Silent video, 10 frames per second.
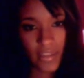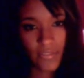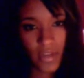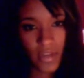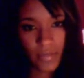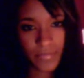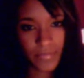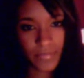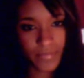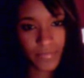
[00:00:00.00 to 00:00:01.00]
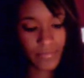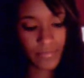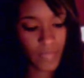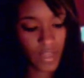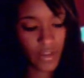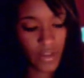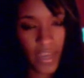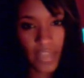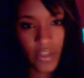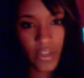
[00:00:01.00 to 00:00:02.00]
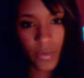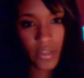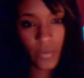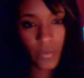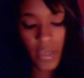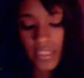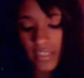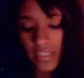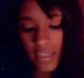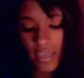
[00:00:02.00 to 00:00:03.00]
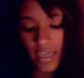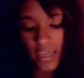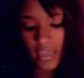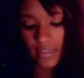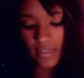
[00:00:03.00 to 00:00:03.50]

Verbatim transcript: length of your head, what you want.